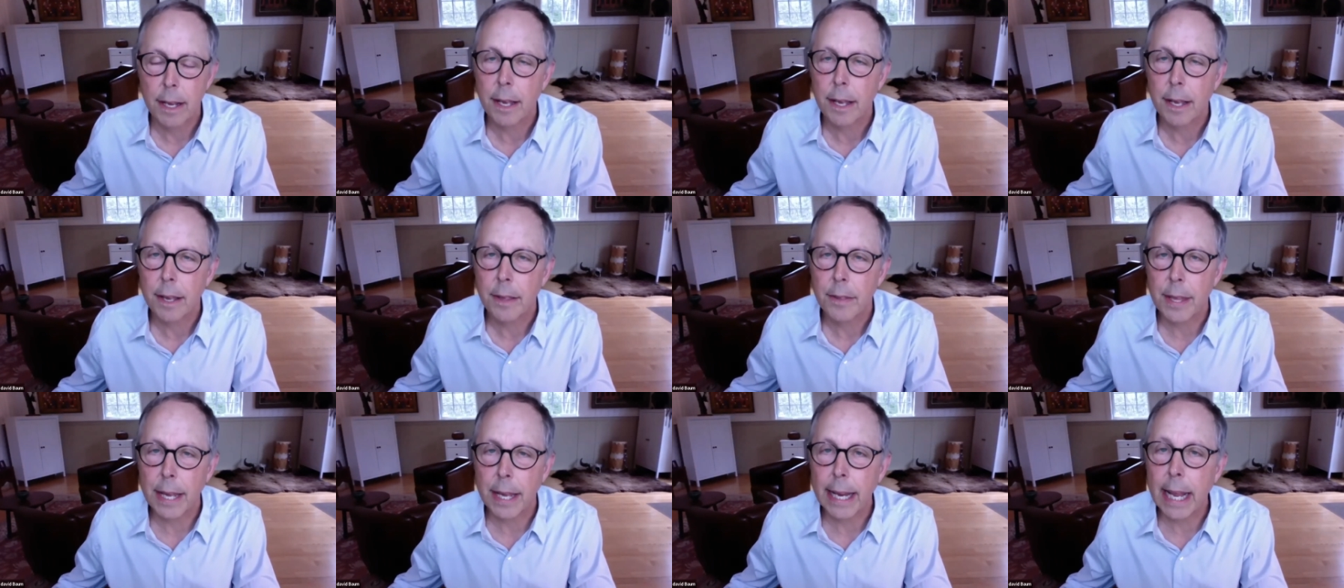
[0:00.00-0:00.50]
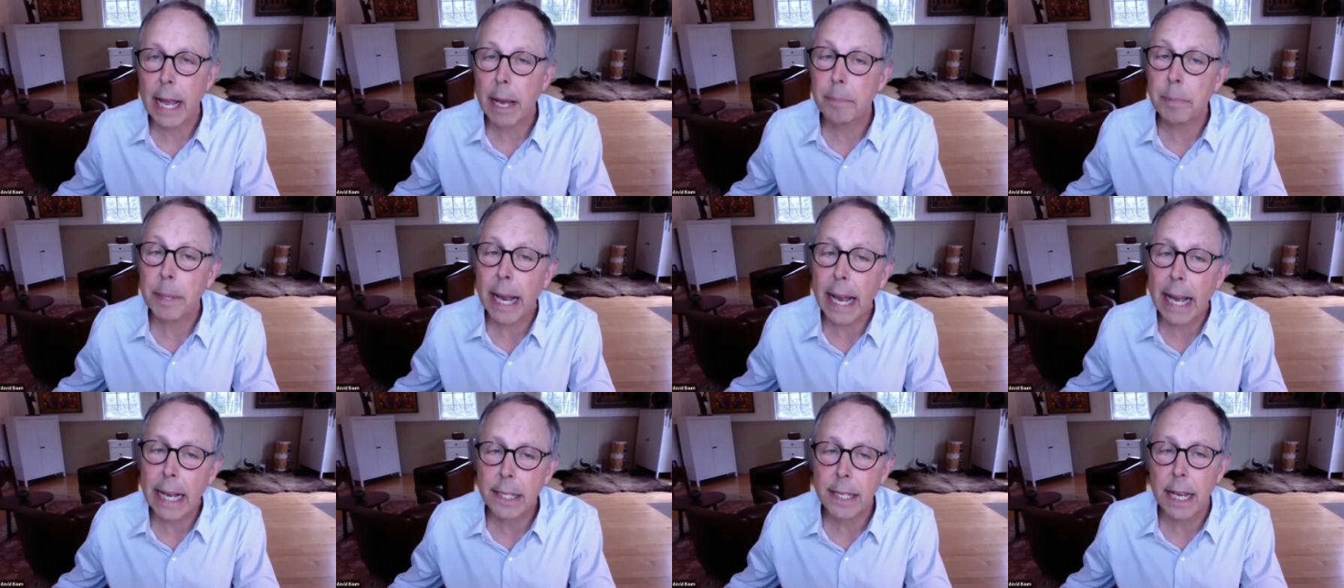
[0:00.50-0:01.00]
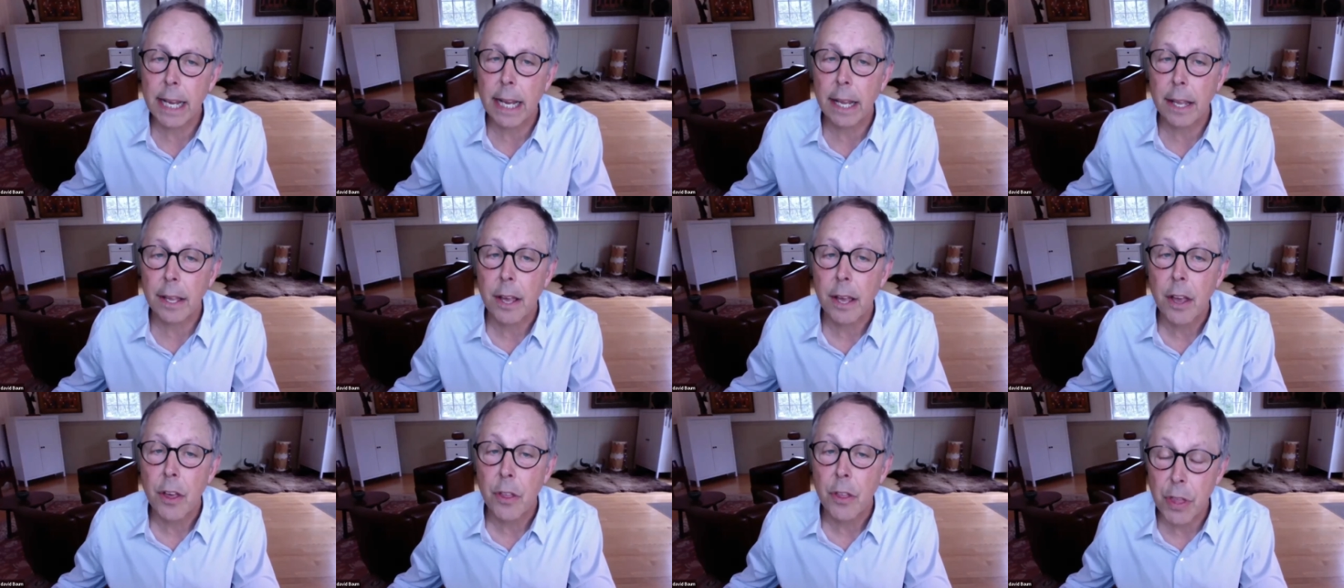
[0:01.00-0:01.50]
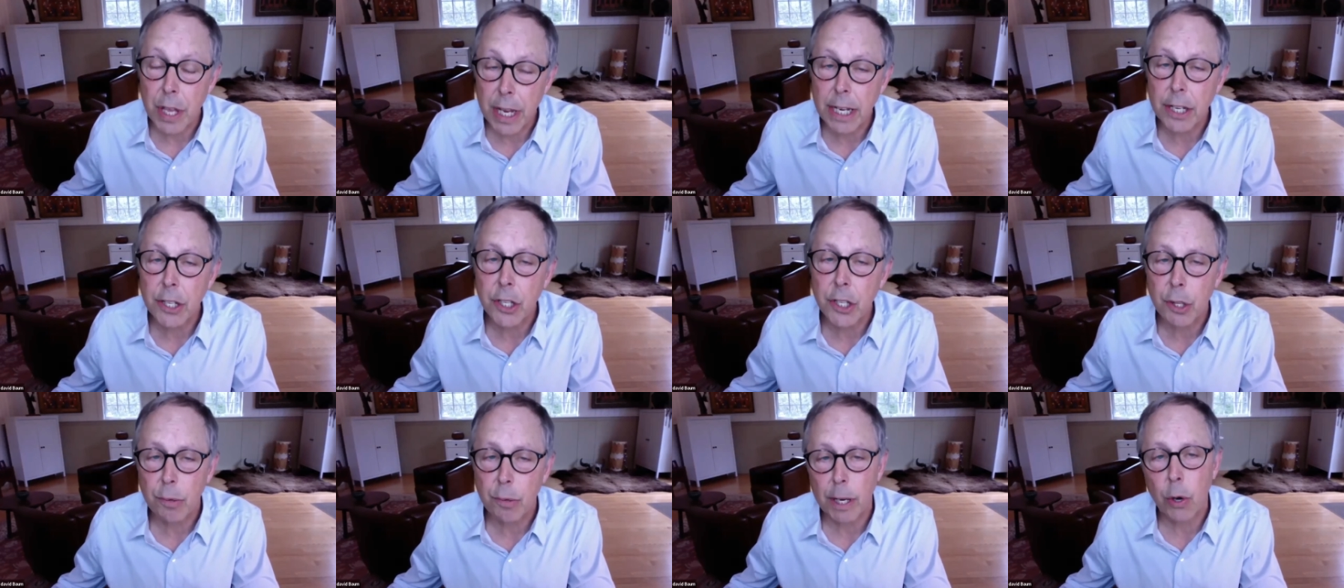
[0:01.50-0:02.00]
They kept asking these
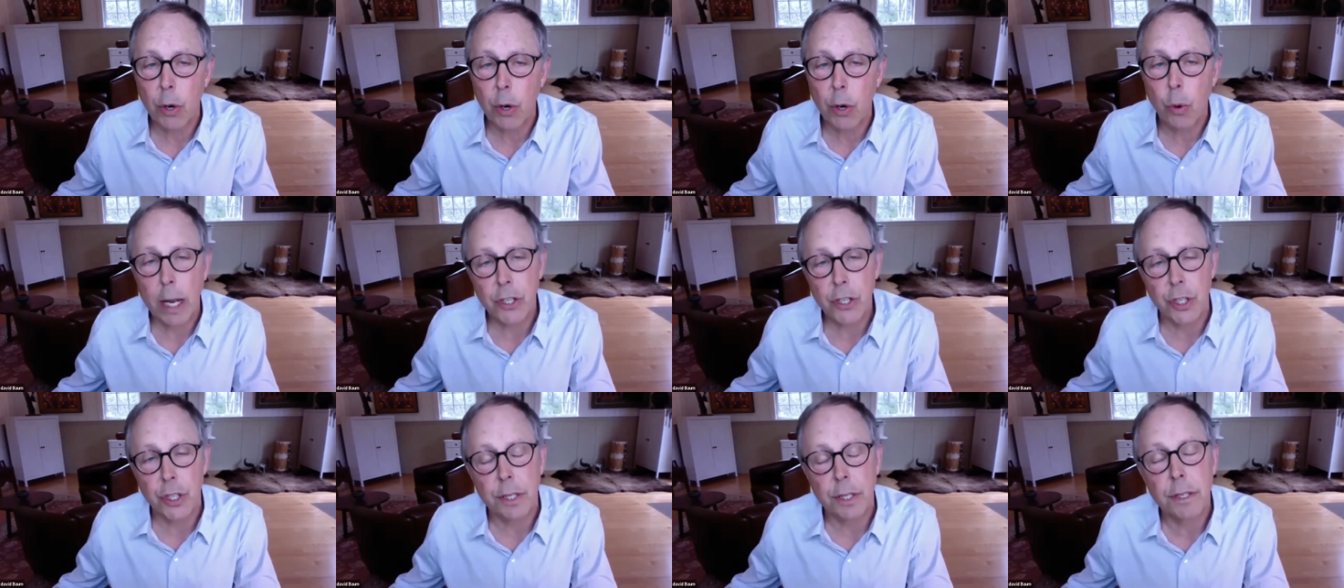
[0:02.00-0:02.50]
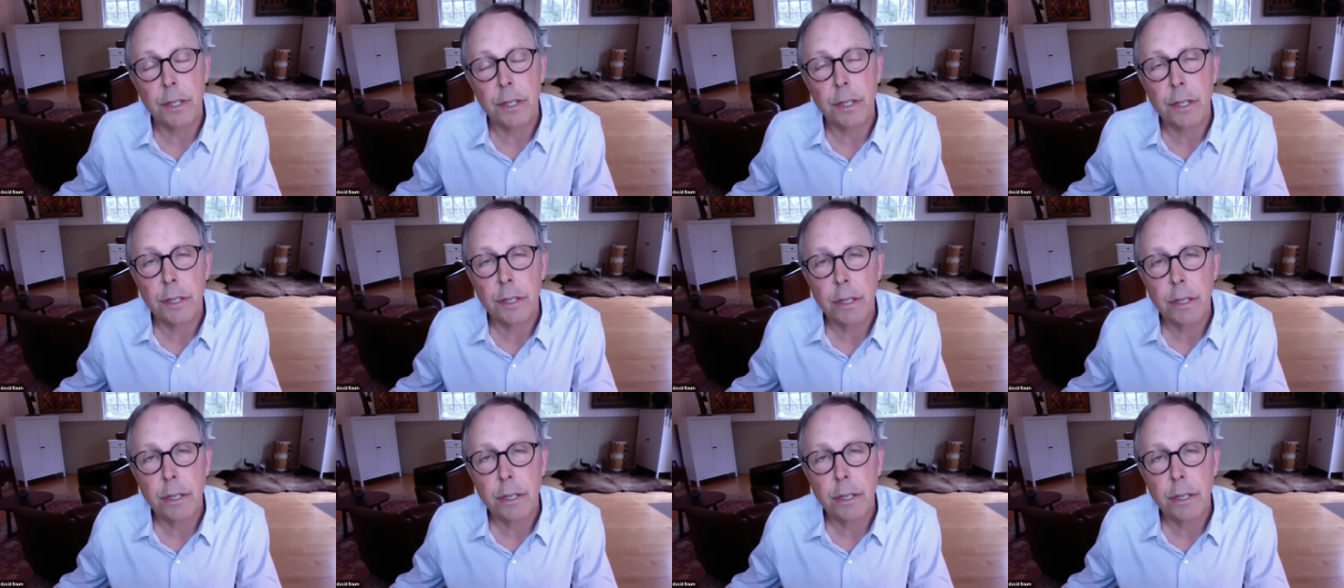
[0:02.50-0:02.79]
three questions.